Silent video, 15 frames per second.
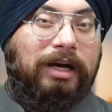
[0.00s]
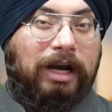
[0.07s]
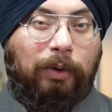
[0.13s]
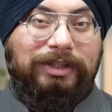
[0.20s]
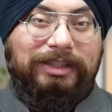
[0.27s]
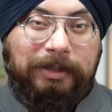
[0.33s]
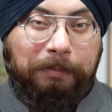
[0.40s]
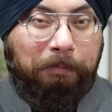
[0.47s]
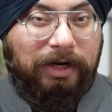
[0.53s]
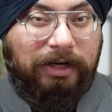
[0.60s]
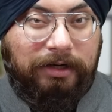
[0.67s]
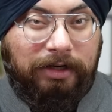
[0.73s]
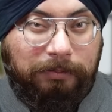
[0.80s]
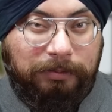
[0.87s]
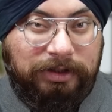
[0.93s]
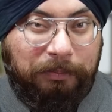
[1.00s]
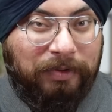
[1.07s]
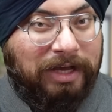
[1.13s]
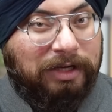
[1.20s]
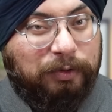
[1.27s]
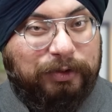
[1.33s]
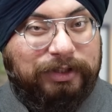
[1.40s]
Now, in simple terms,
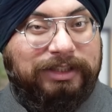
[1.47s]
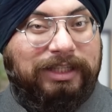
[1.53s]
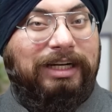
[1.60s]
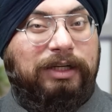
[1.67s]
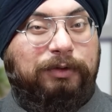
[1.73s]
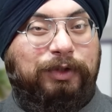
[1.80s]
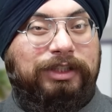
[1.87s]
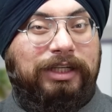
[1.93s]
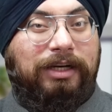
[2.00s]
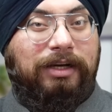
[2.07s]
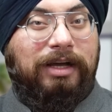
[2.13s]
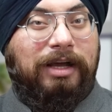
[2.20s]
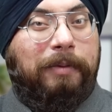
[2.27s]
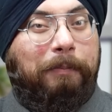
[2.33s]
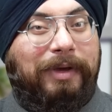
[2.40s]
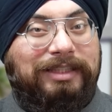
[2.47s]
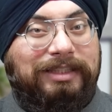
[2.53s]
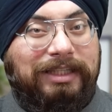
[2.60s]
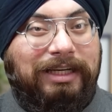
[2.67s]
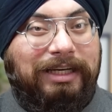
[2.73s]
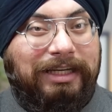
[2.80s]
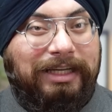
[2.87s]
fiscal deficit
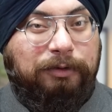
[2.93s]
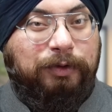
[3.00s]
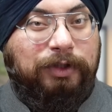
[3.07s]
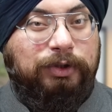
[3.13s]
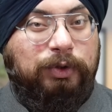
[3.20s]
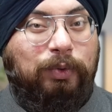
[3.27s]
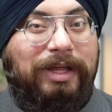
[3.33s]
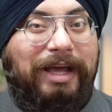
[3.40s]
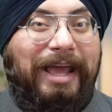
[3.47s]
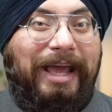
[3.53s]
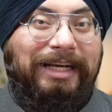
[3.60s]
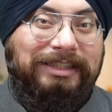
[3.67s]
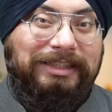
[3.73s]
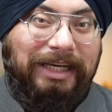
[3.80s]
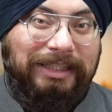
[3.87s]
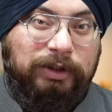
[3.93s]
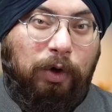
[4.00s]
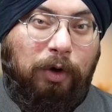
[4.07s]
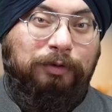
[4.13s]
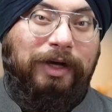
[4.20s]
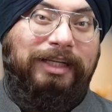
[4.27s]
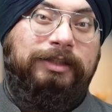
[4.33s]
basically refers to the excess
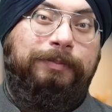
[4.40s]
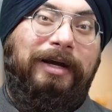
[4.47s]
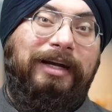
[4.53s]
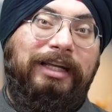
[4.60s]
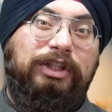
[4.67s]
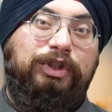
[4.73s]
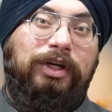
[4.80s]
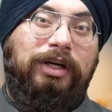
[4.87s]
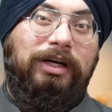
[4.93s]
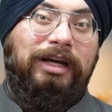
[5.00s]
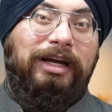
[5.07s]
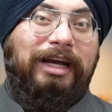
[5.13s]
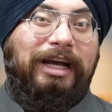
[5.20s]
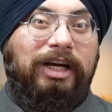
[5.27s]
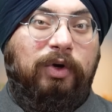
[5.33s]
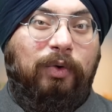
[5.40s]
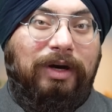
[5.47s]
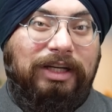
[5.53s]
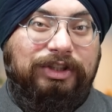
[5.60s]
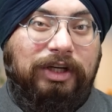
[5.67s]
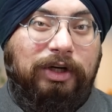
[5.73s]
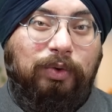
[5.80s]
of expenditure in
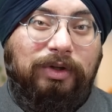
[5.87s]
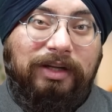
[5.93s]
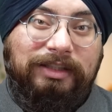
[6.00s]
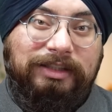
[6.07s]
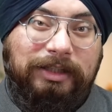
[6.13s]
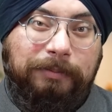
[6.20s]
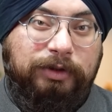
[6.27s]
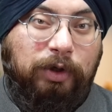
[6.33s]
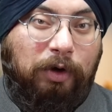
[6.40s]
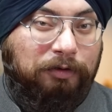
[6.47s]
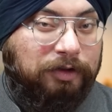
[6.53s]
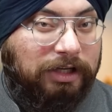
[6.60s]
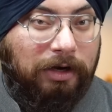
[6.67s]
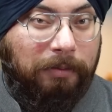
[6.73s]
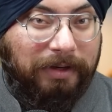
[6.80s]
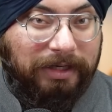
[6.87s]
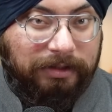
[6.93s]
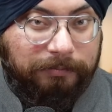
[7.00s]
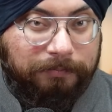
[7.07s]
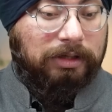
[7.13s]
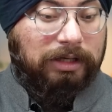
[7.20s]
relation to the receipts of the government.